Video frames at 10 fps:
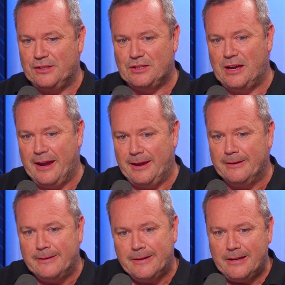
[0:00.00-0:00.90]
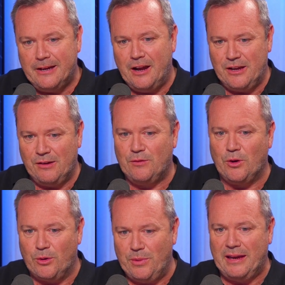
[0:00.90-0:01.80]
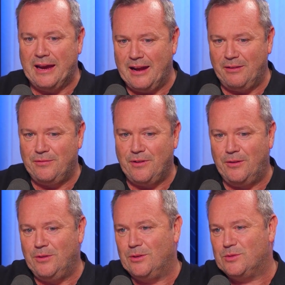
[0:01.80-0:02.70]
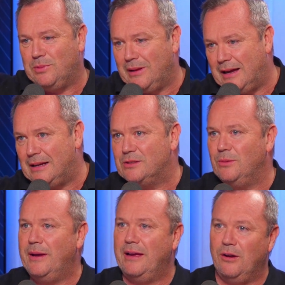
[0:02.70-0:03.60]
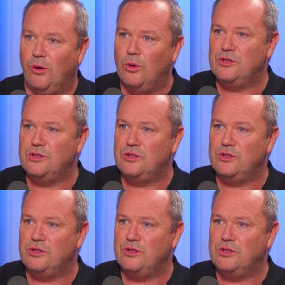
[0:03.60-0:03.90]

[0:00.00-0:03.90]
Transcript: saying, you've got to be getting $5 plus or about a horse